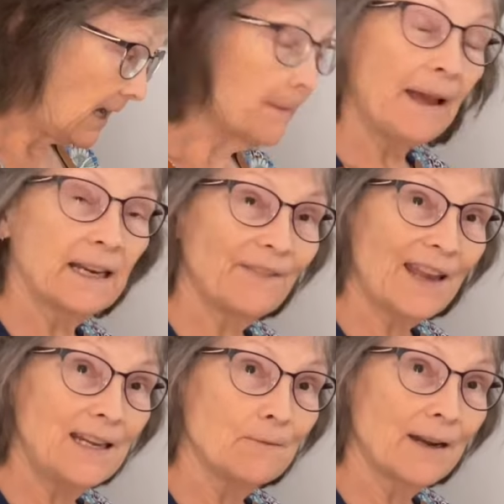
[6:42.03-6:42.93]
And if
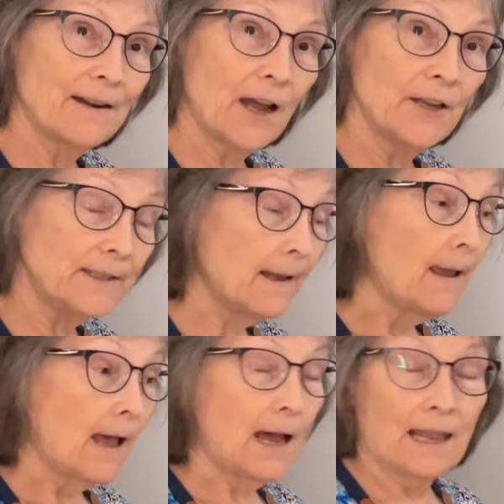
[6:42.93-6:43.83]
anyone knows,
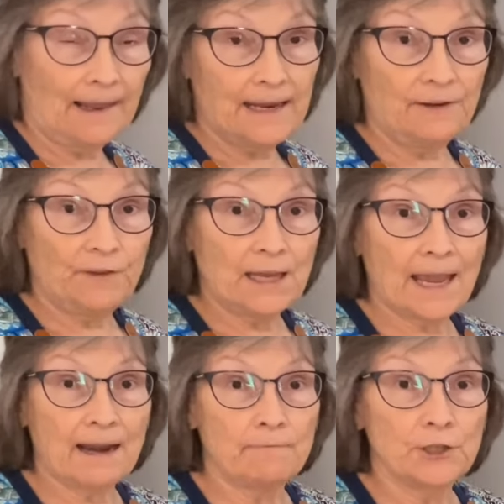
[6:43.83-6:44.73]
if you
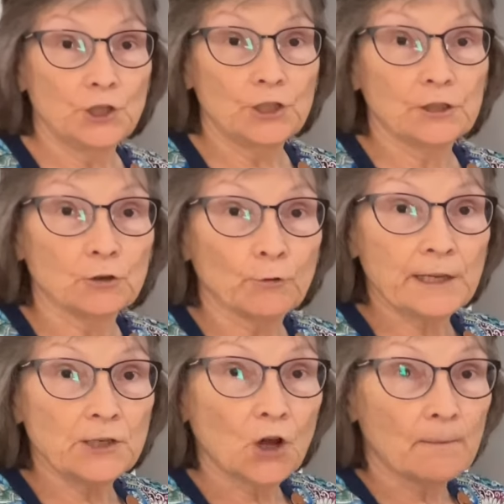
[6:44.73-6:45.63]
can reduce the cooking
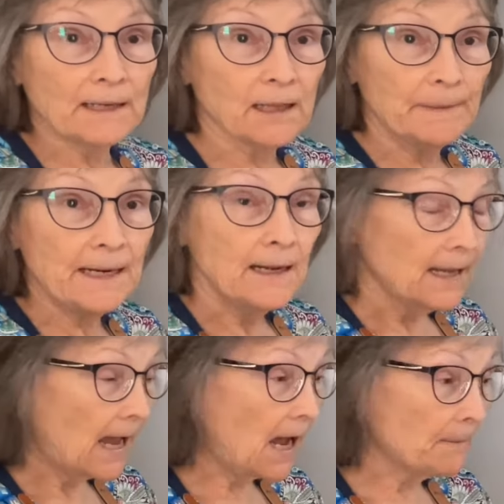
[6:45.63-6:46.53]
time a little bit,
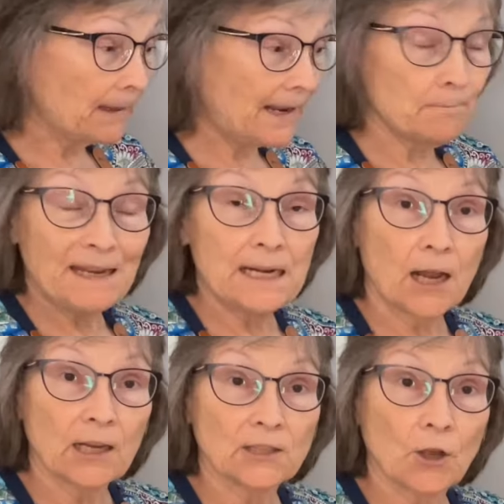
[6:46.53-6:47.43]
let me know,
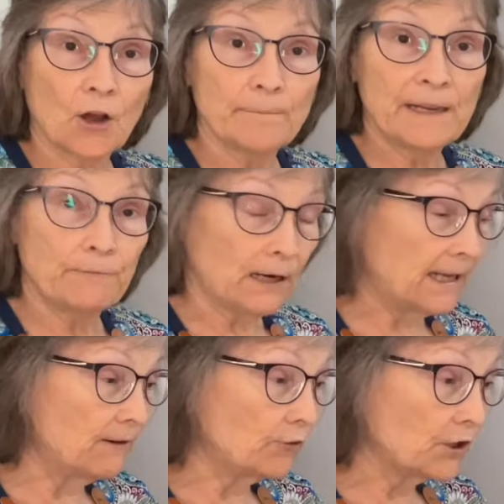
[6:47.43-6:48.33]
because I'd be really
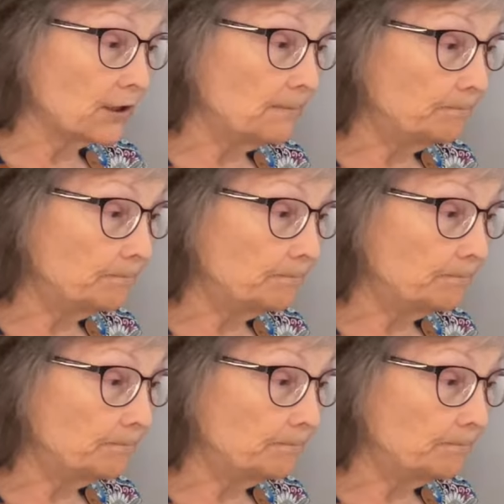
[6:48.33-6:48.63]
interested.